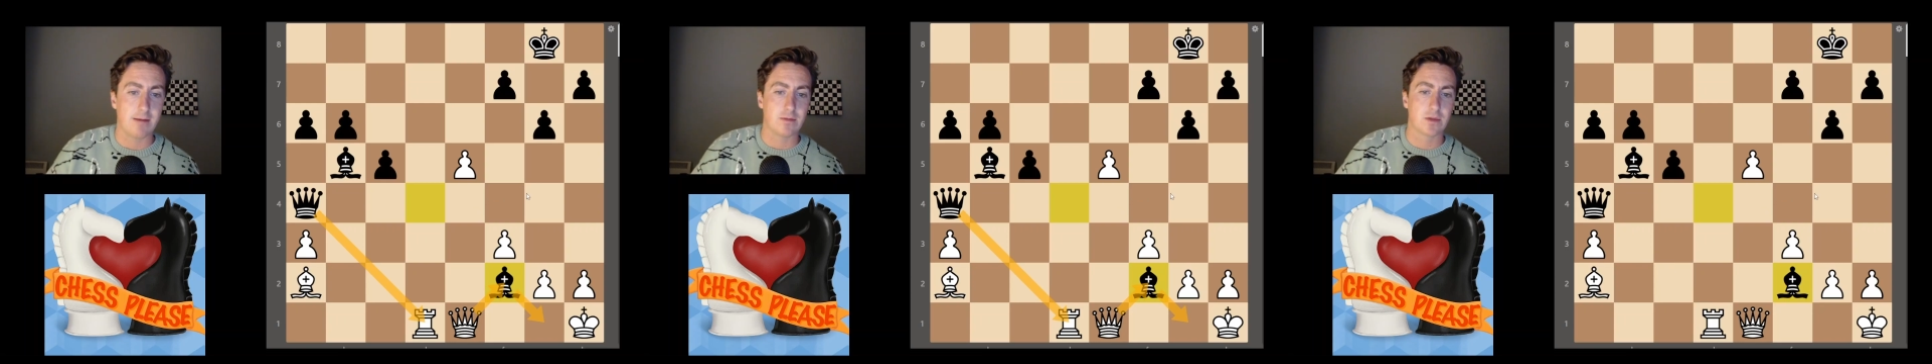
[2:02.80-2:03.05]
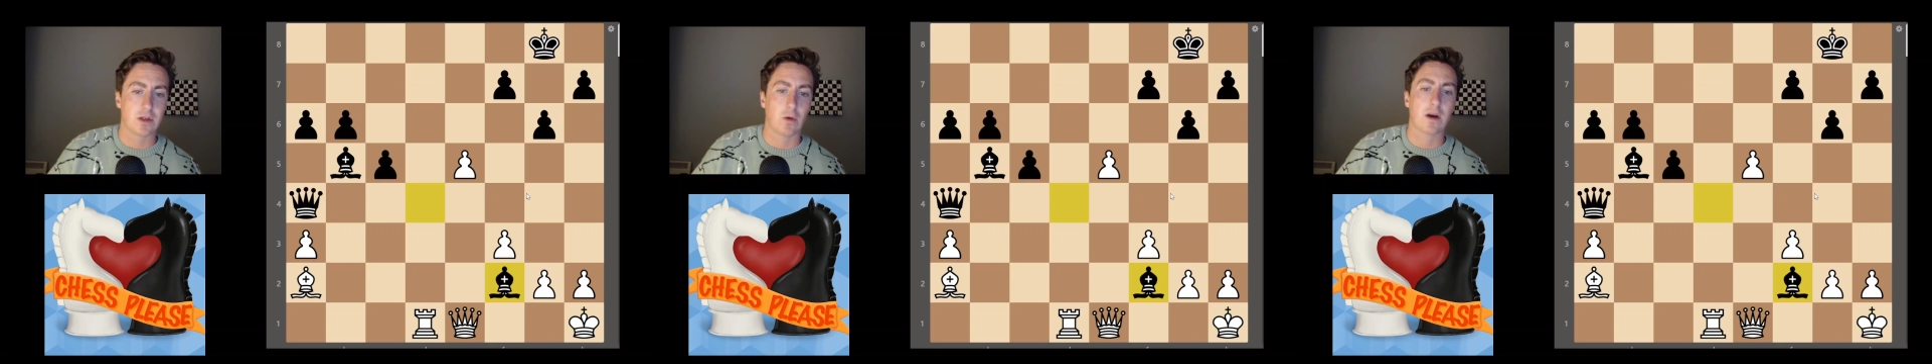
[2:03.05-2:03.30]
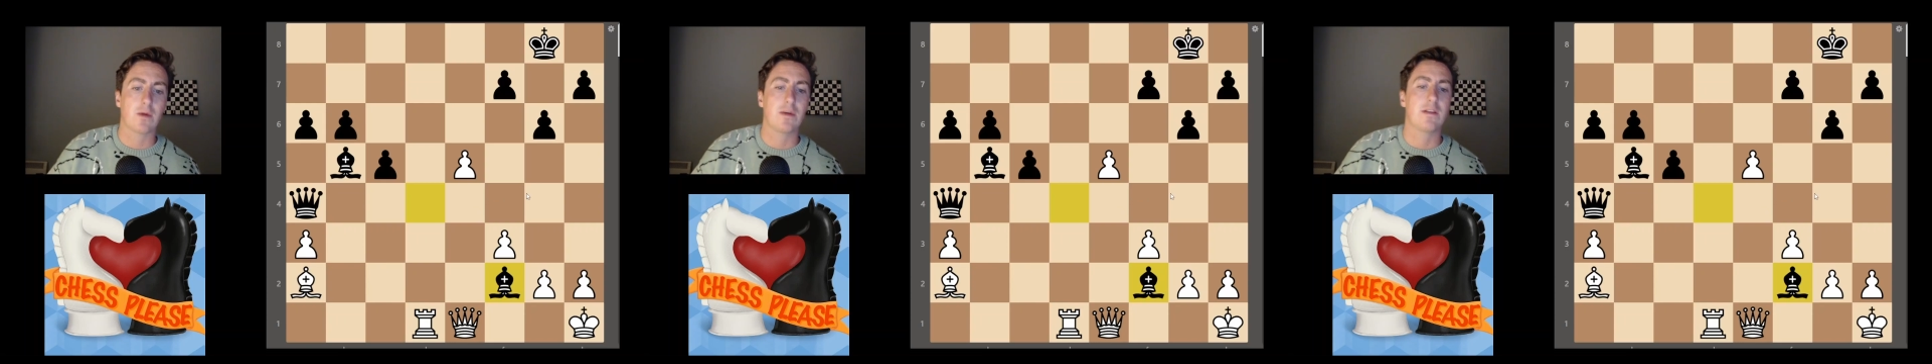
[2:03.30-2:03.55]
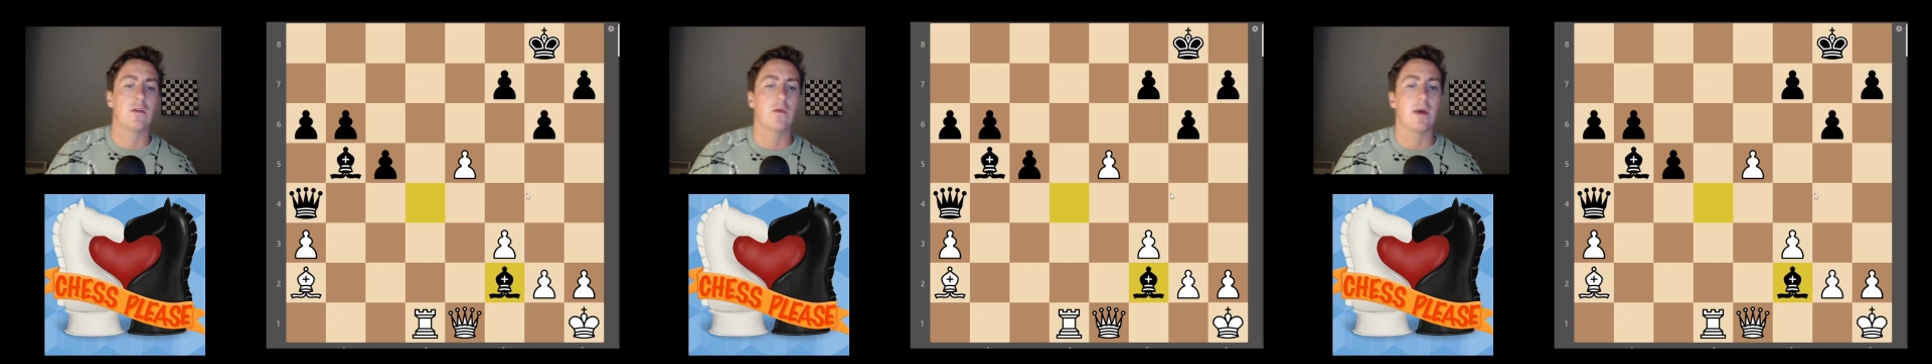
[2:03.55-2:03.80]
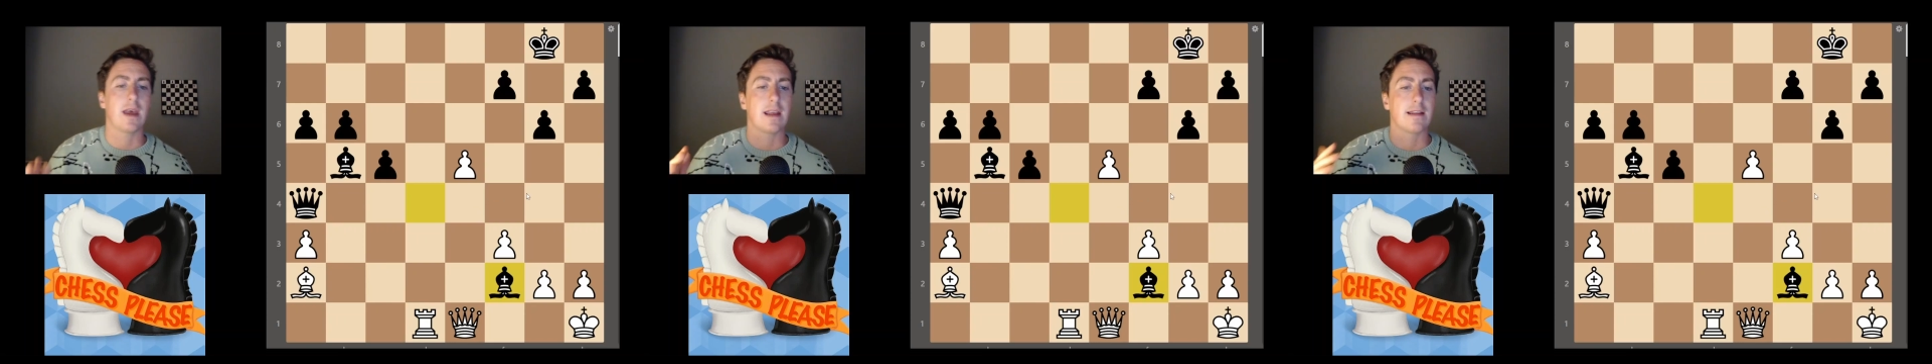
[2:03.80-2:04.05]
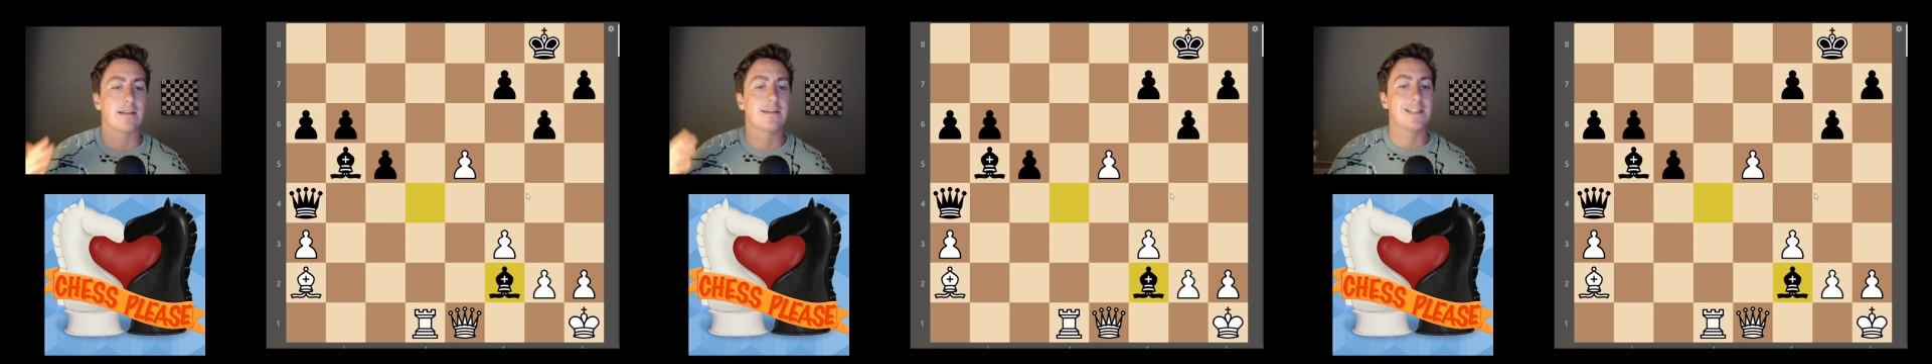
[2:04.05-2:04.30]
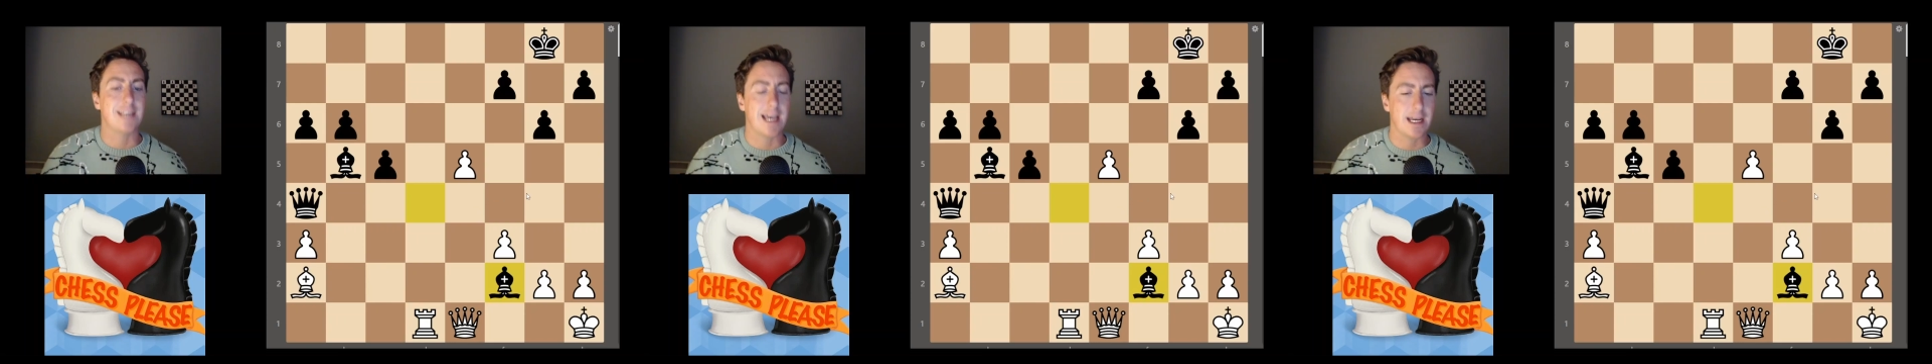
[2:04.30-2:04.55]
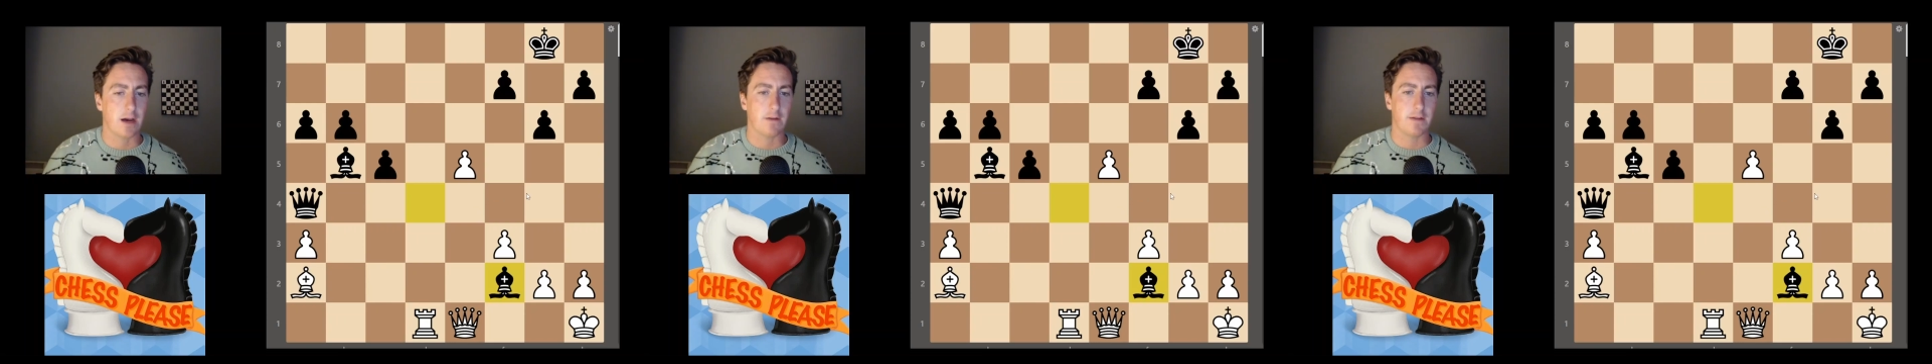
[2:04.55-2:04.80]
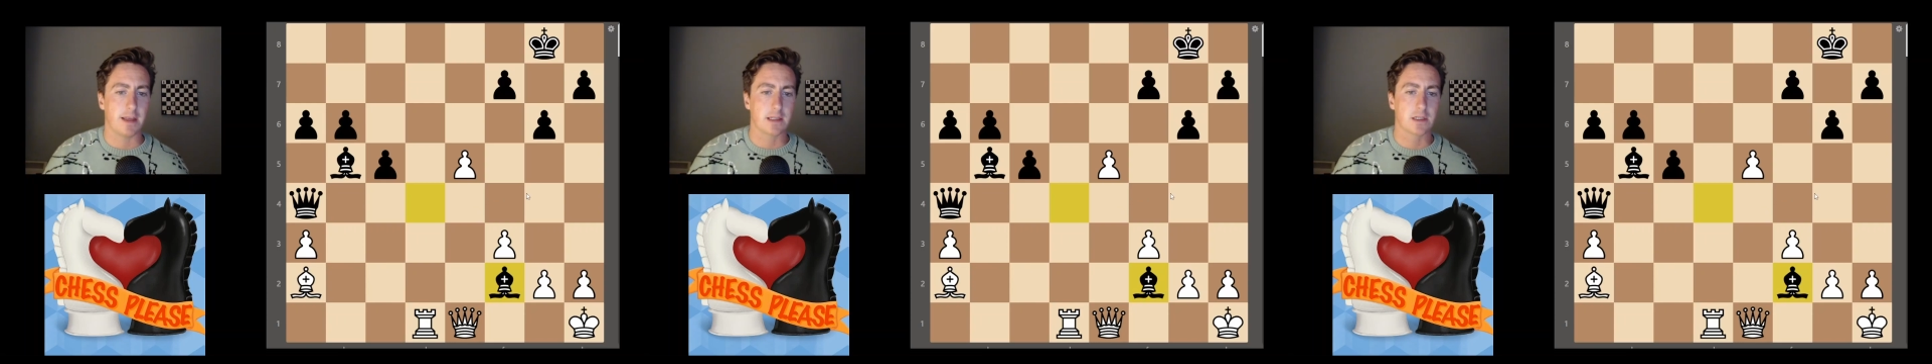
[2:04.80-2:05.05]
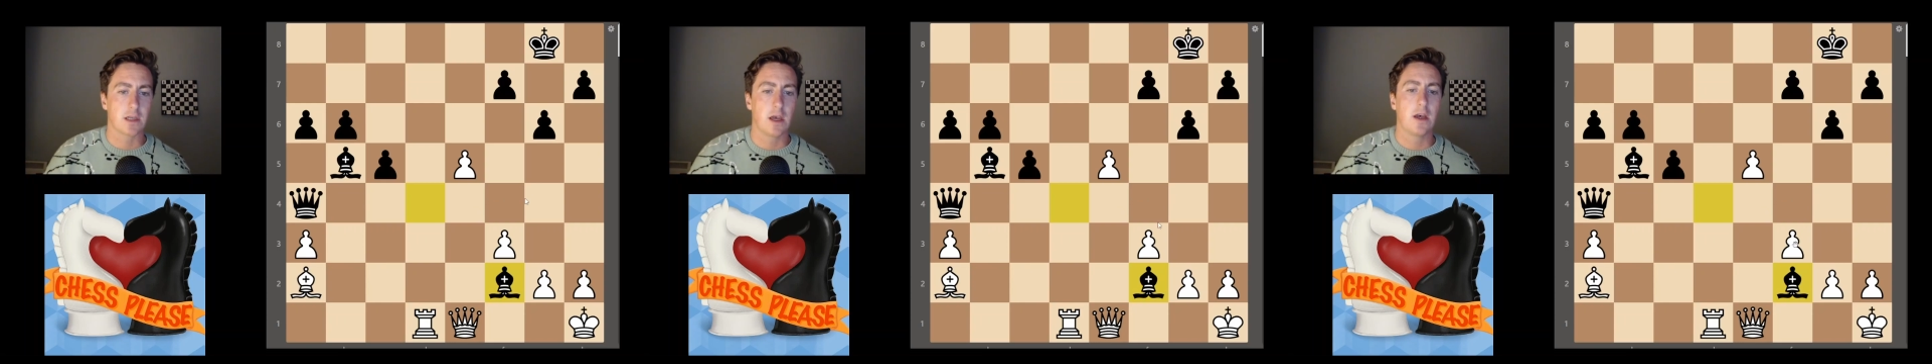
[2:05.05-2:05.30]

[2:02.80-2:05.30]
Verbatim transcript: So what can we do instead of this?